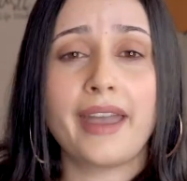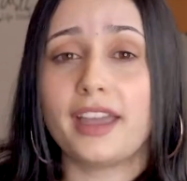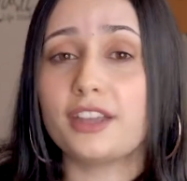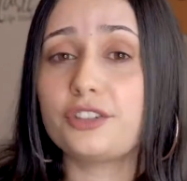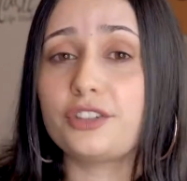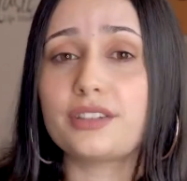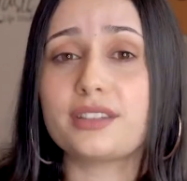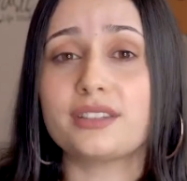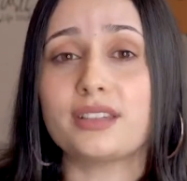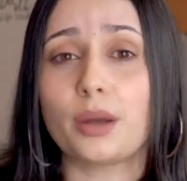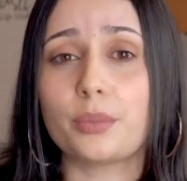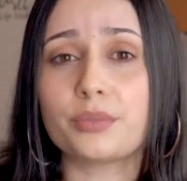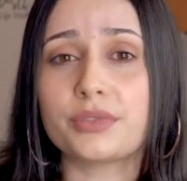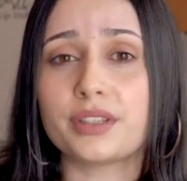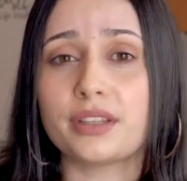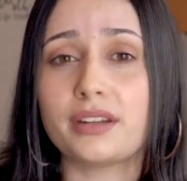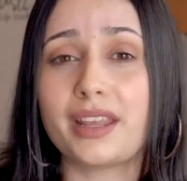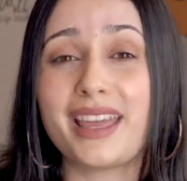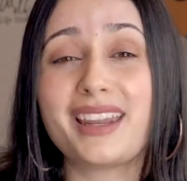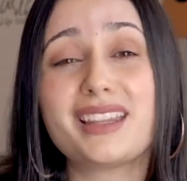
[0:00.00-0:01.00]
It just
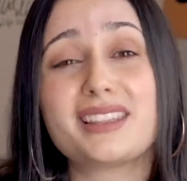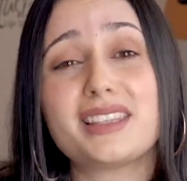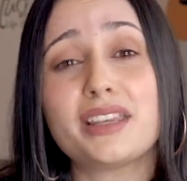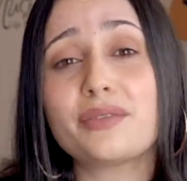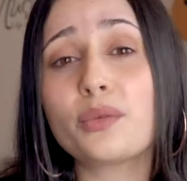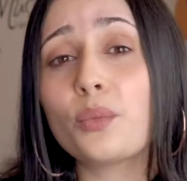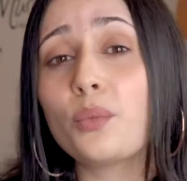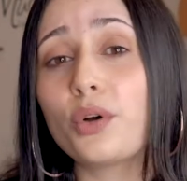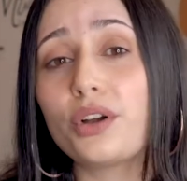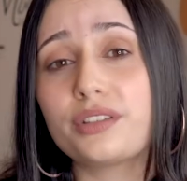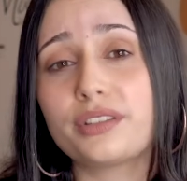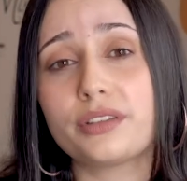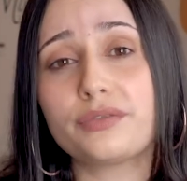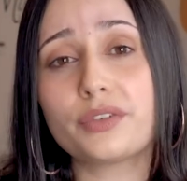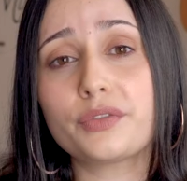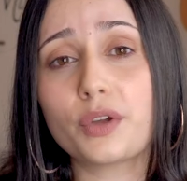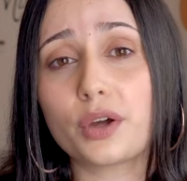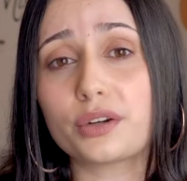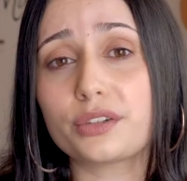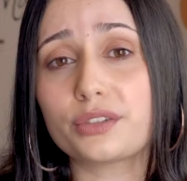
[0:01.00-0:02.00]
numbs it. And it's even worse
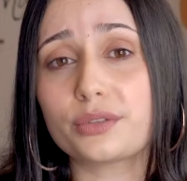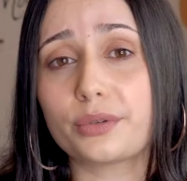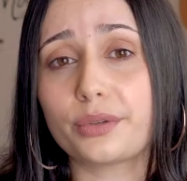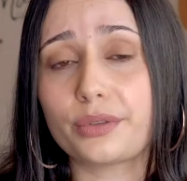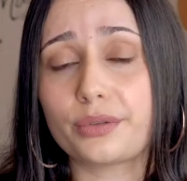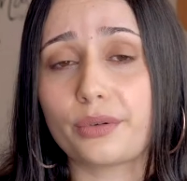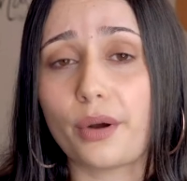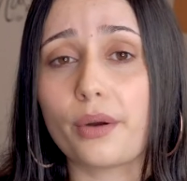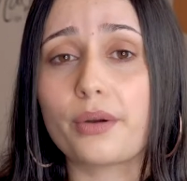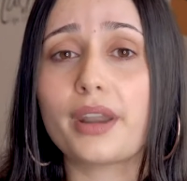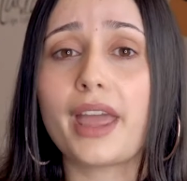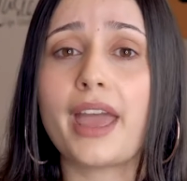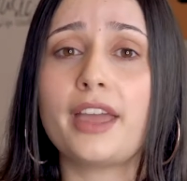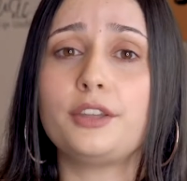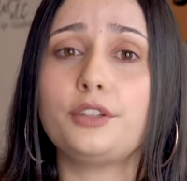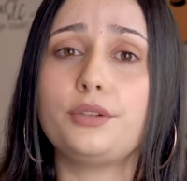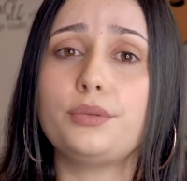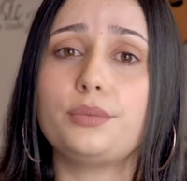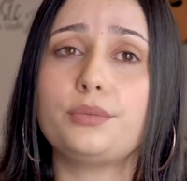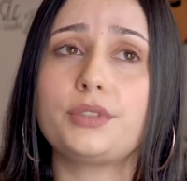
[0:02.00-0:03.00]
if you've got a sore throat
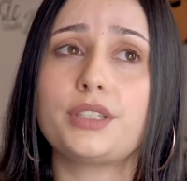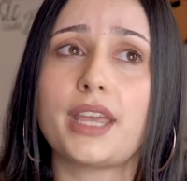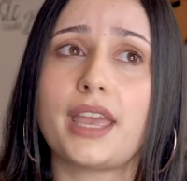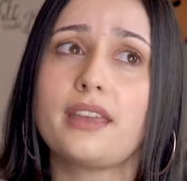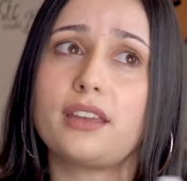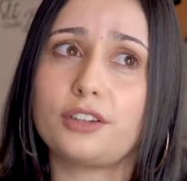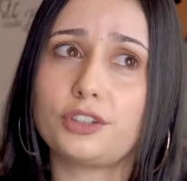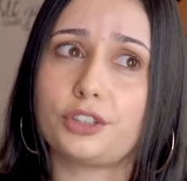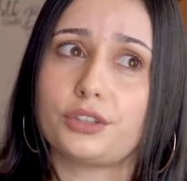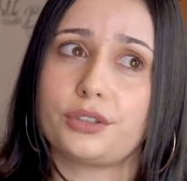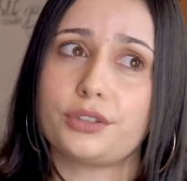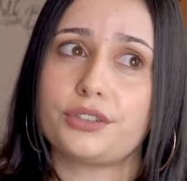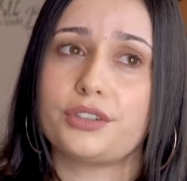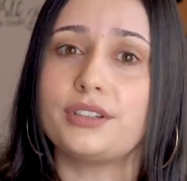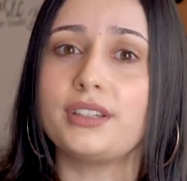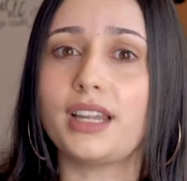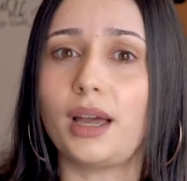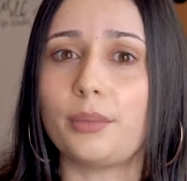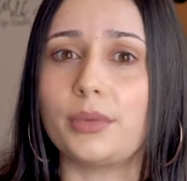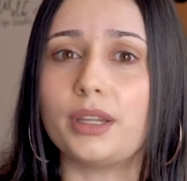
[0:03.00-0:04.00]
and you take a shot
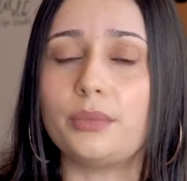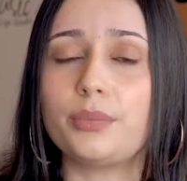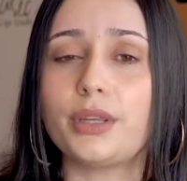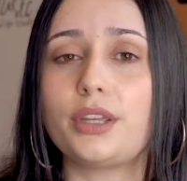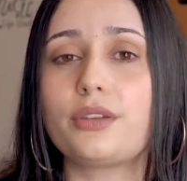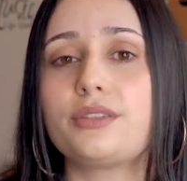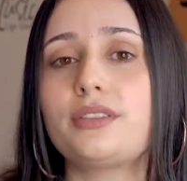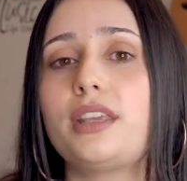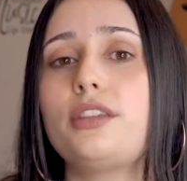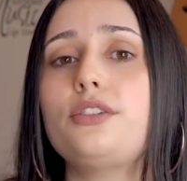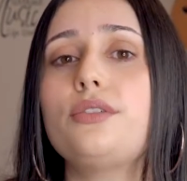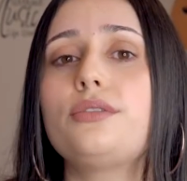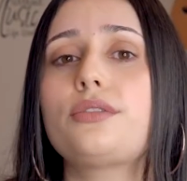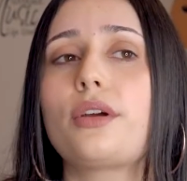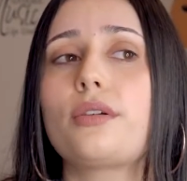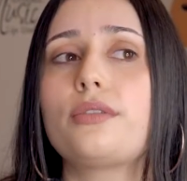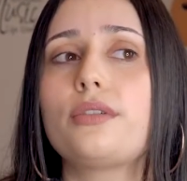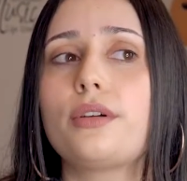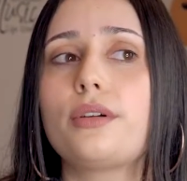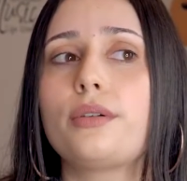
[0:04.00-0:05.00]
to numb it because then you
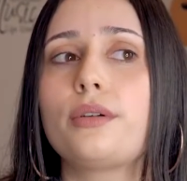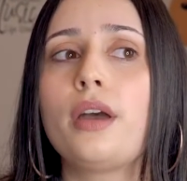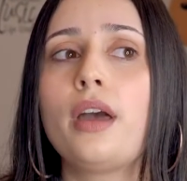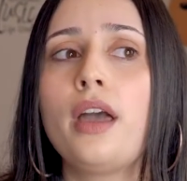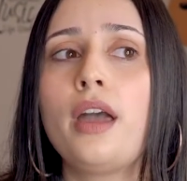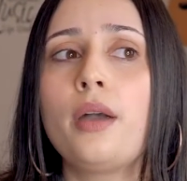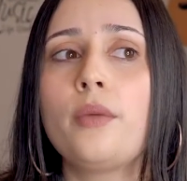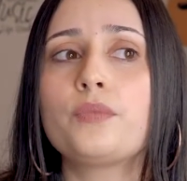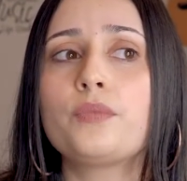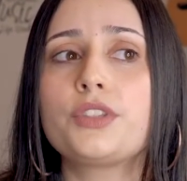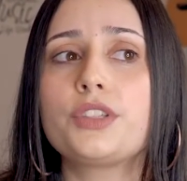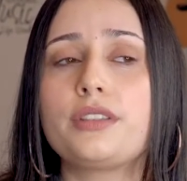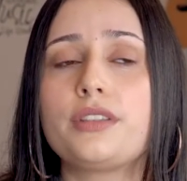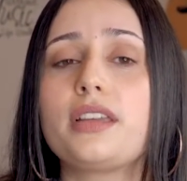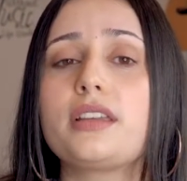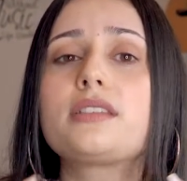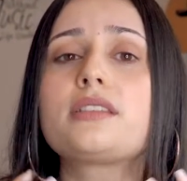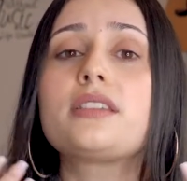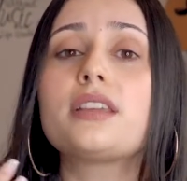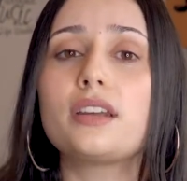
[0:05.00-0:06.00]
don't know to
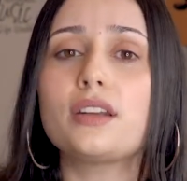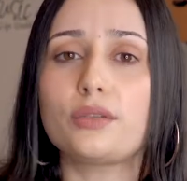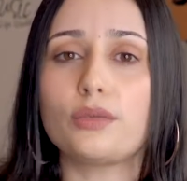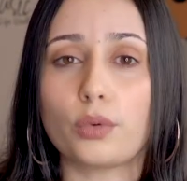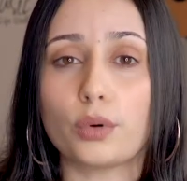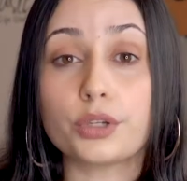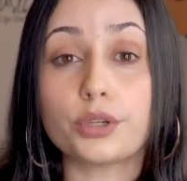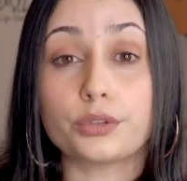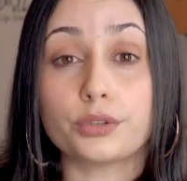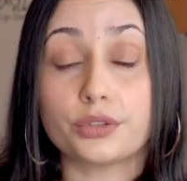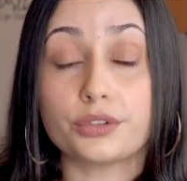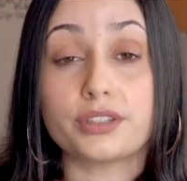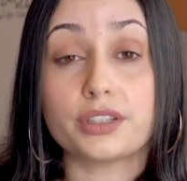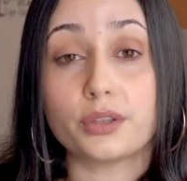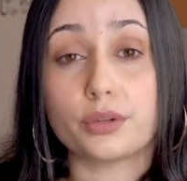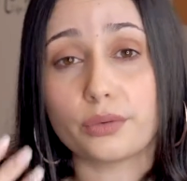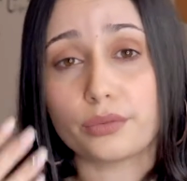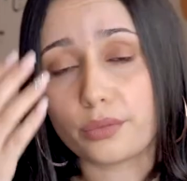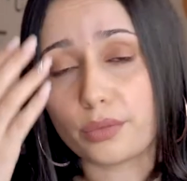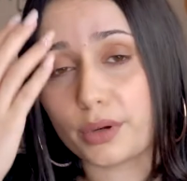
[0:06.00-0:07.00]
the extent of what you're
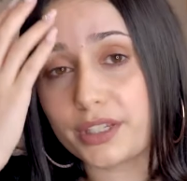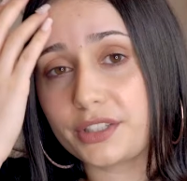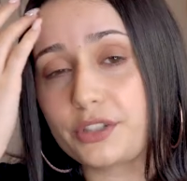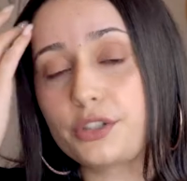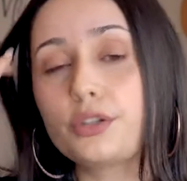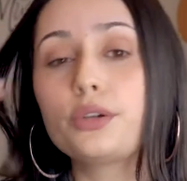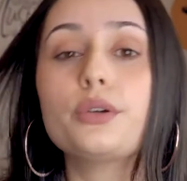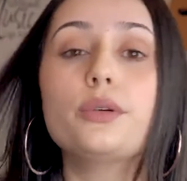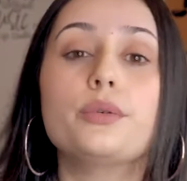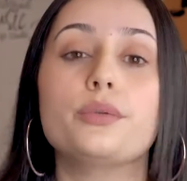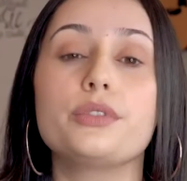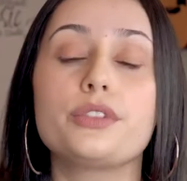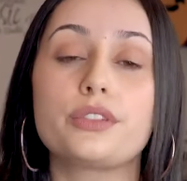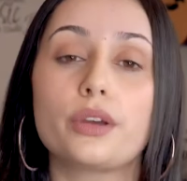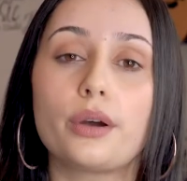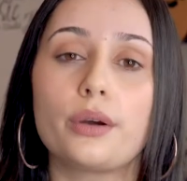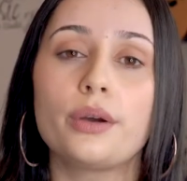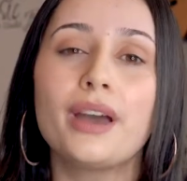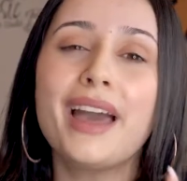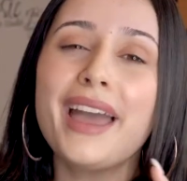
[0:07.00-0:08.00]
using your voice to.
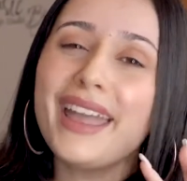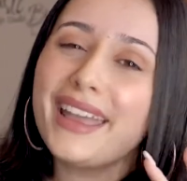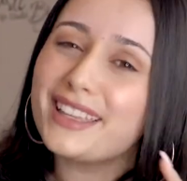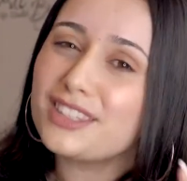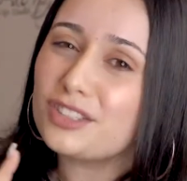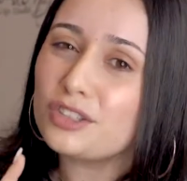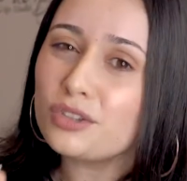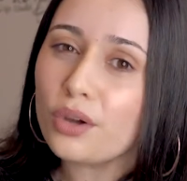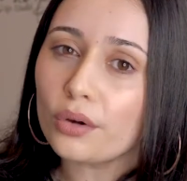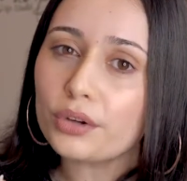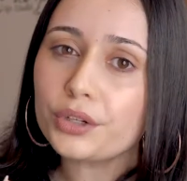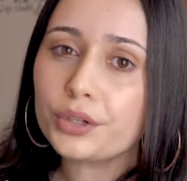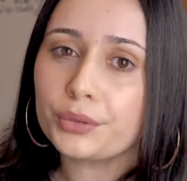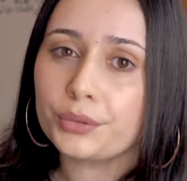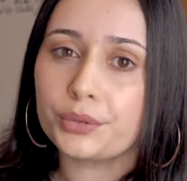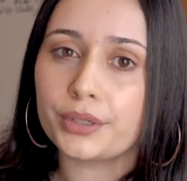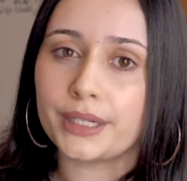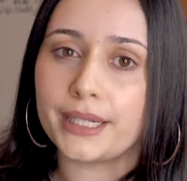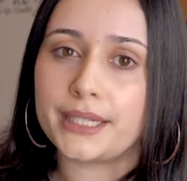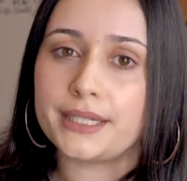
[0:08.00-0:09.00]
So it's not a
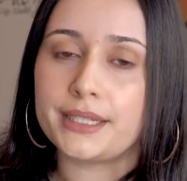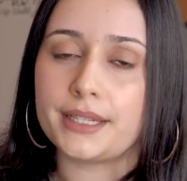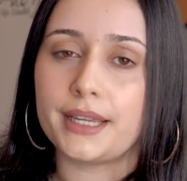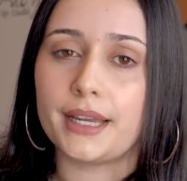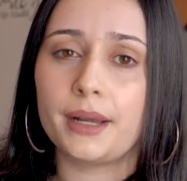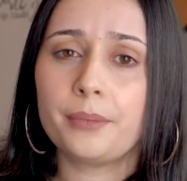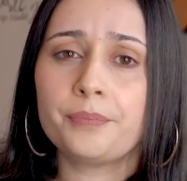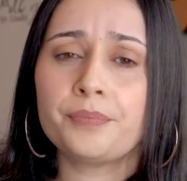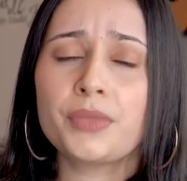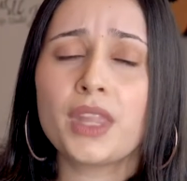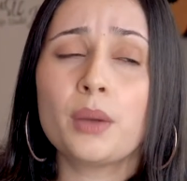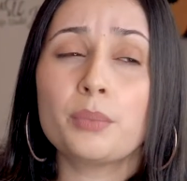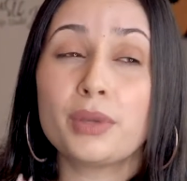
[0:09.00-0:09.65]
good idea.